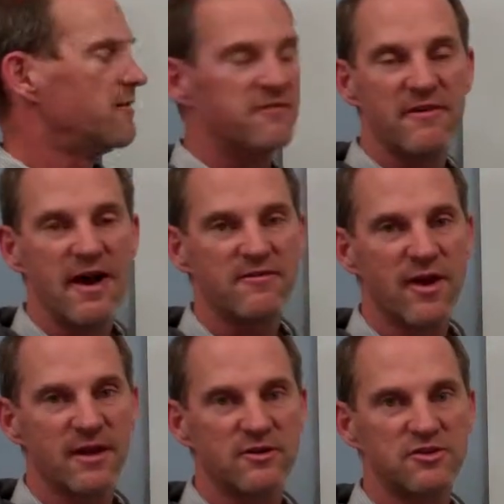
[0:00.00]
5
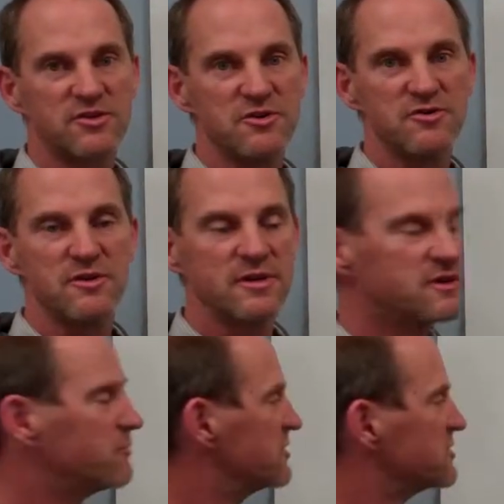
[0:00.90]
radical 2,
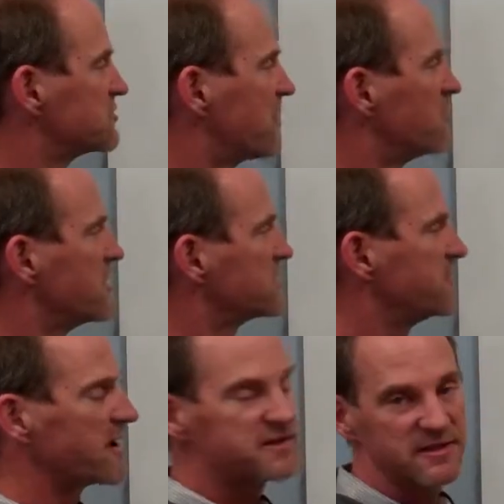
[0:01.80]
which is what we
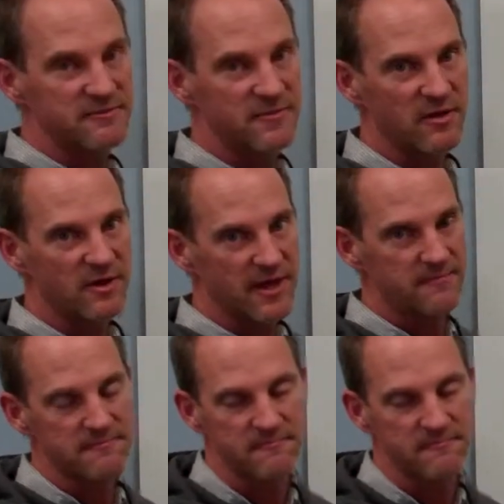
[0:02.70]
expected. Okay?